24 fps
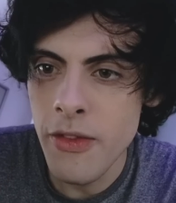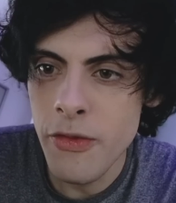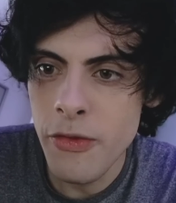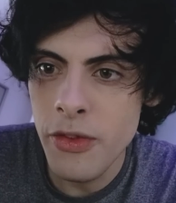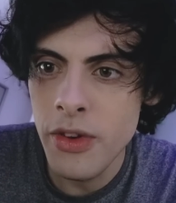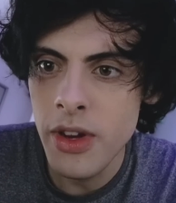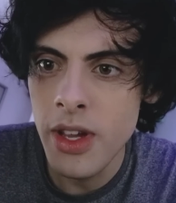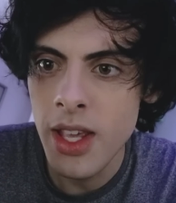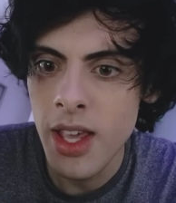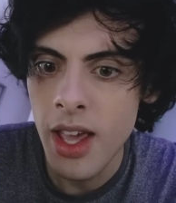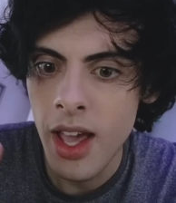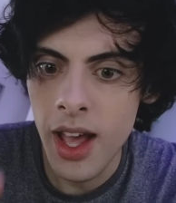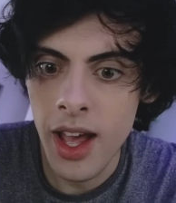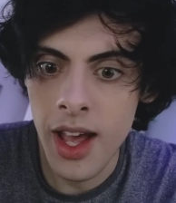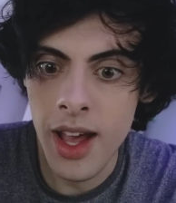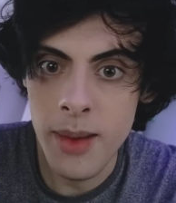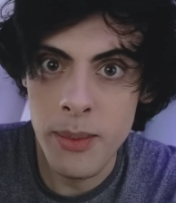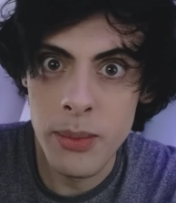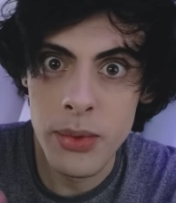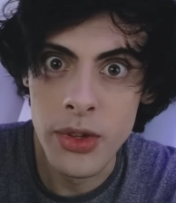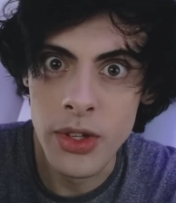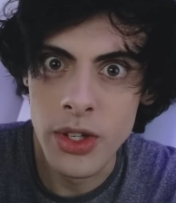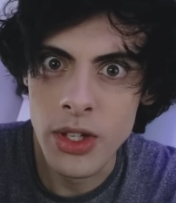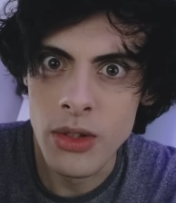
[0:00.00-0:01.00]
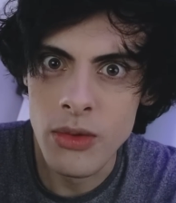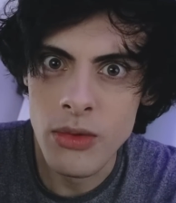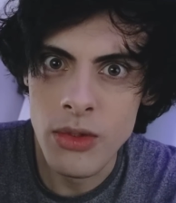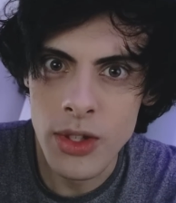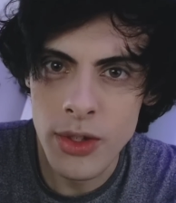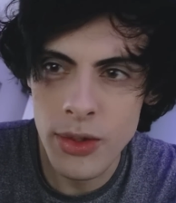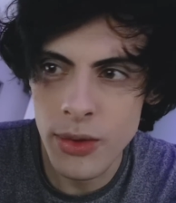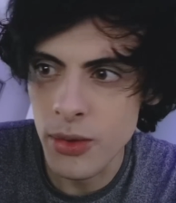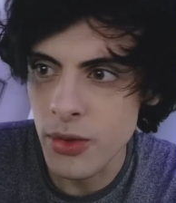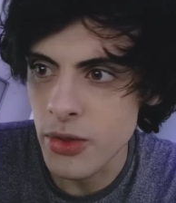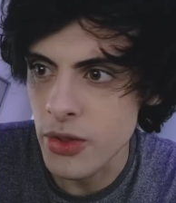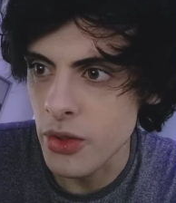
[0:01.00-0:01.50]
Every app that you
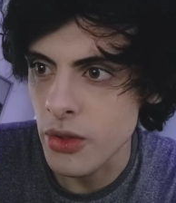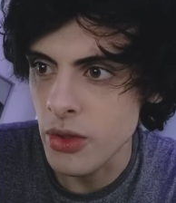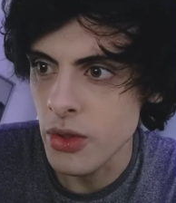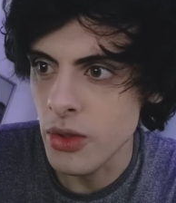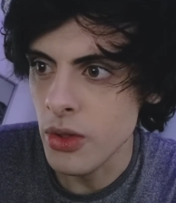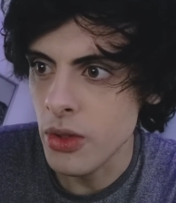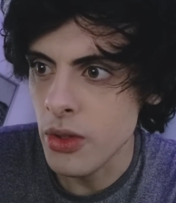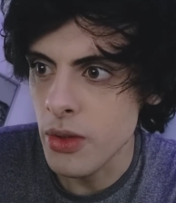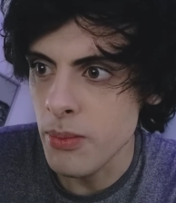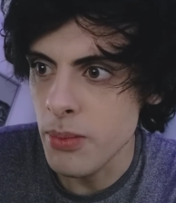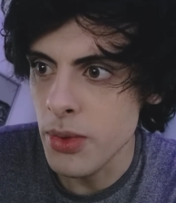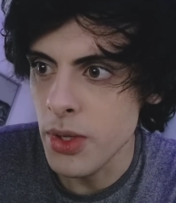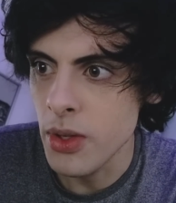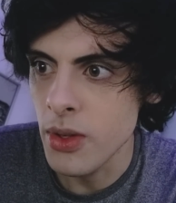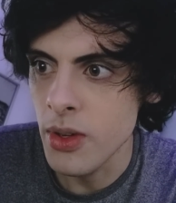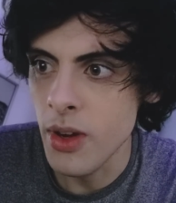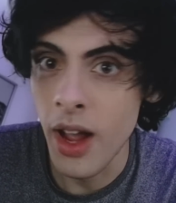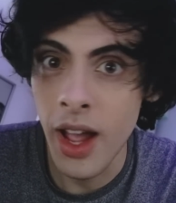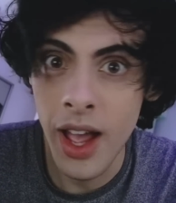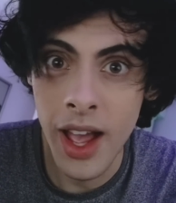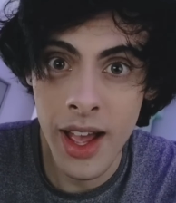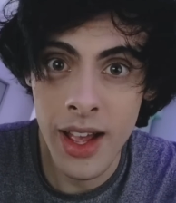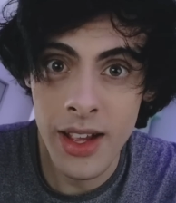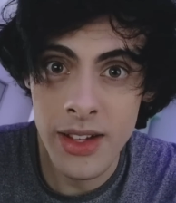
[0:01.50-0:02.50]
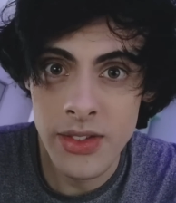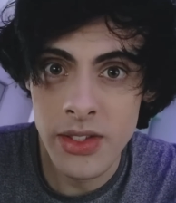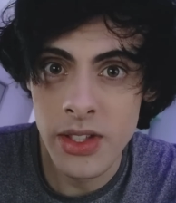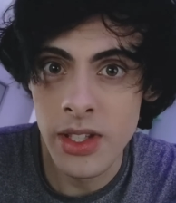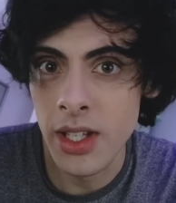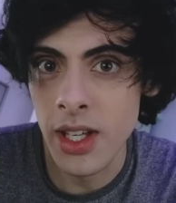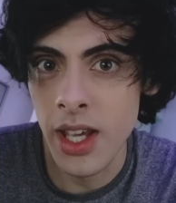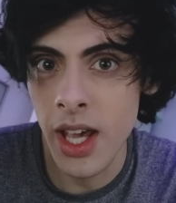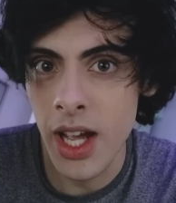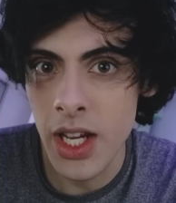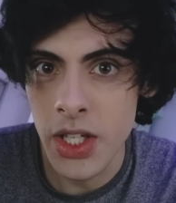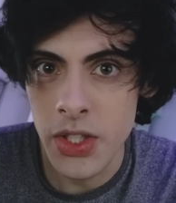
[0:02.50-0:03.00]
use on your computer has
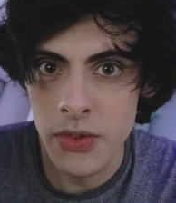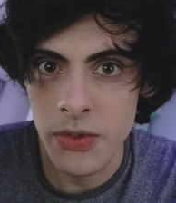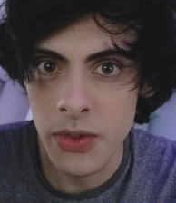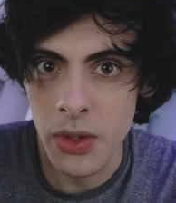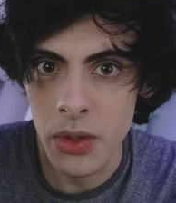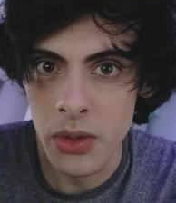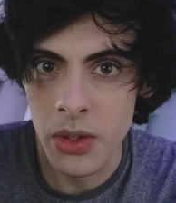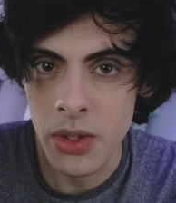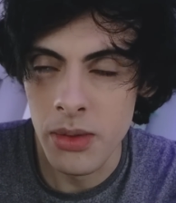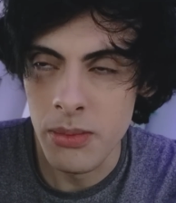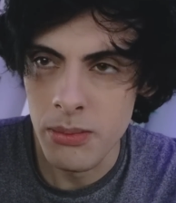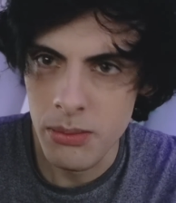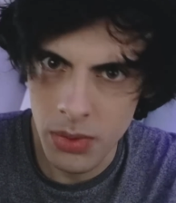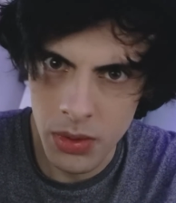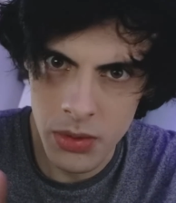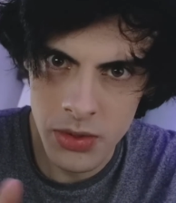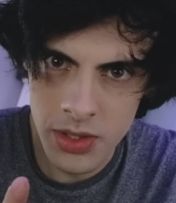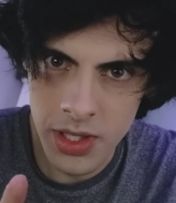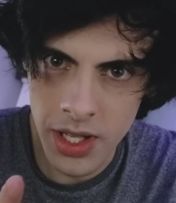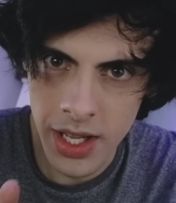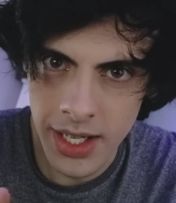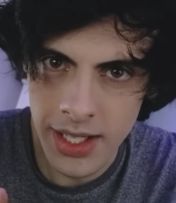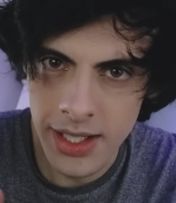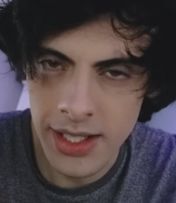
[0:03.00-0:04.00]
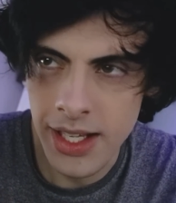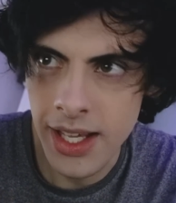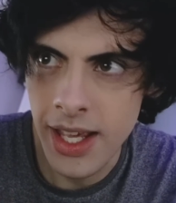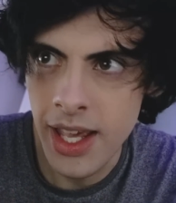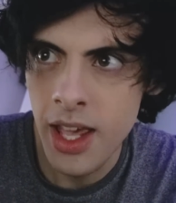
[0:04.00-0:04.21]
a cache folder, most likely.